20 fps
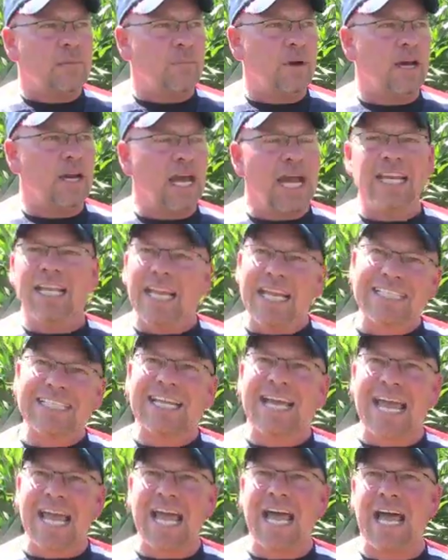But I like
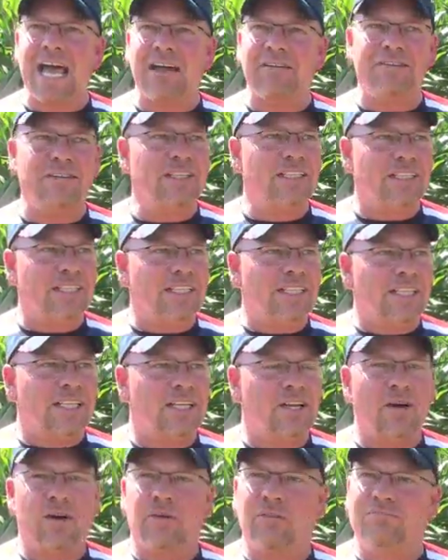to have,
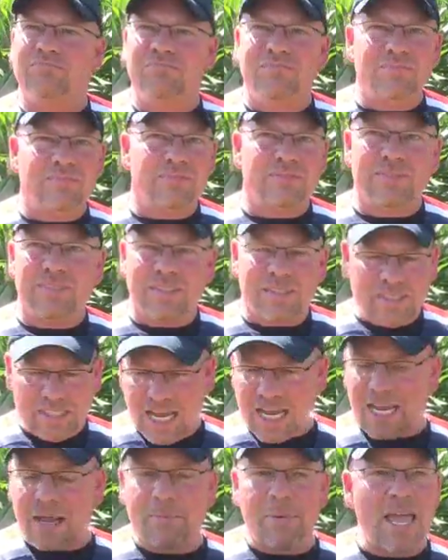you know,
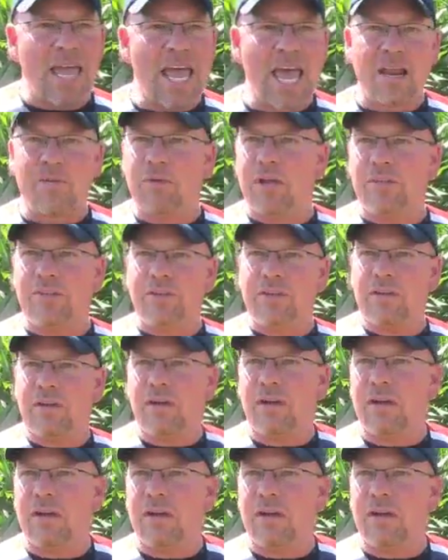take a pad with you